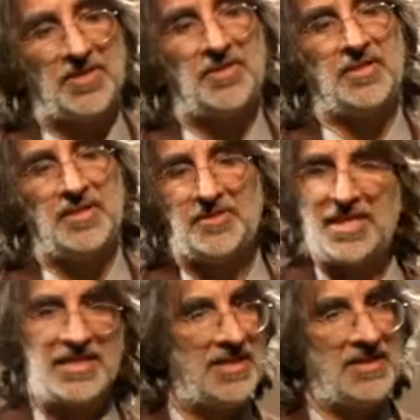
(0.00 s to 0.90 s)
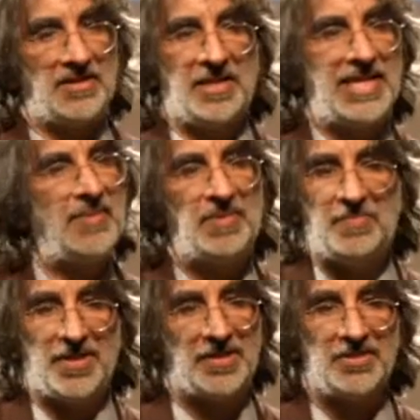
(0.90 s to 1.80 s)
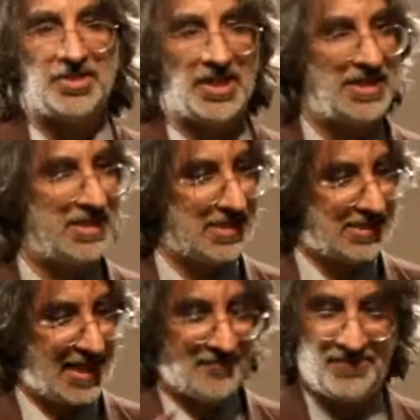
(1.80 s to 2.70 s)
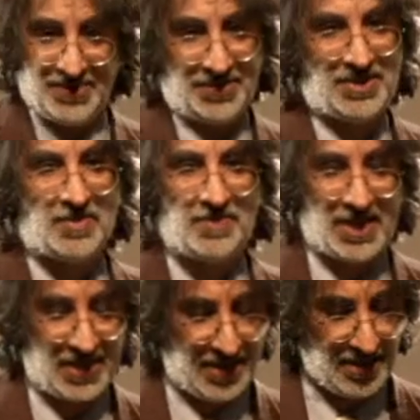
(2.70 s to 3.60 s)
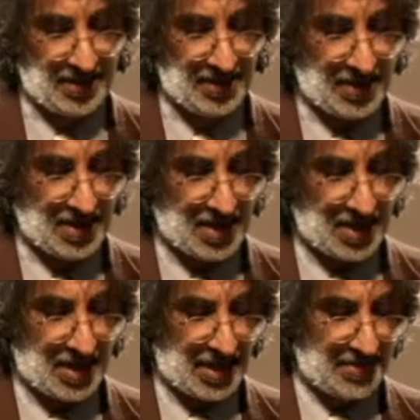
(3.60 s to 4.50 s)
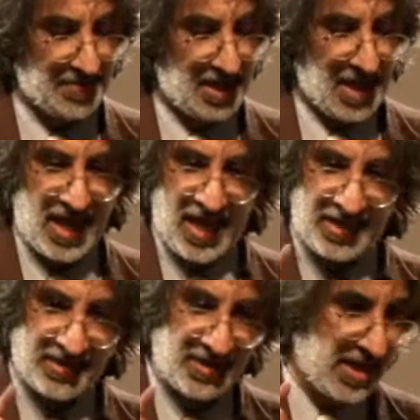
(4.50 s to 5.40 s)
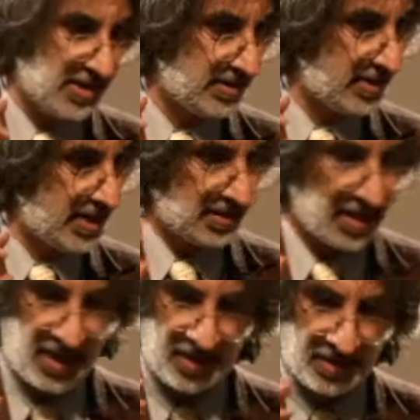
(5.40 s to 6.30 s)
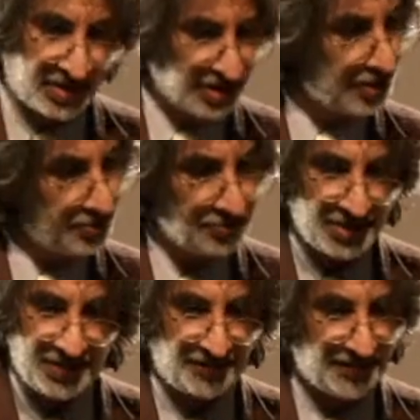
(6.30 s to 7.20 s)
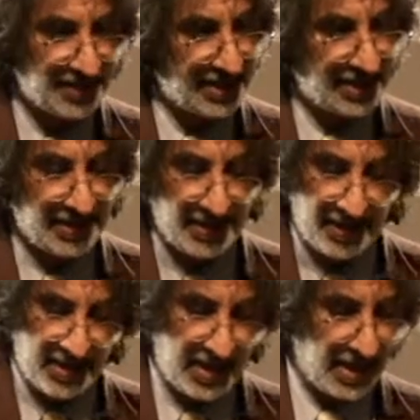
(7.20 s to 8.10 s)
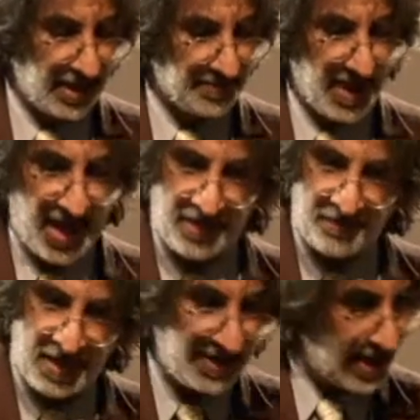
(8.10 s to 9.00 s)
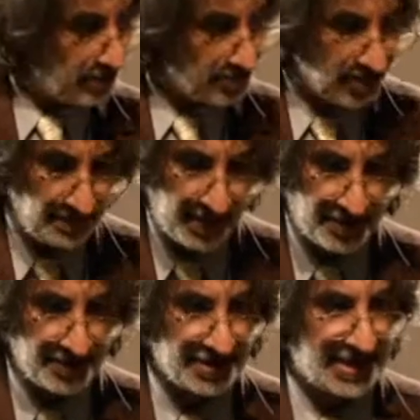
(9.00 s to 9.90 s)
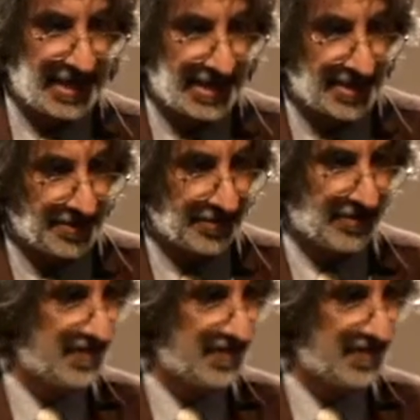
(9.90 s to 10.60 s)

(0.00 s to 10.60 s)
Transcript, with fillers: Other, you know, they, they, they can't be political junkies because they have bills to pay um, and, and, and, children to feed um, and maybe elderly parents to take care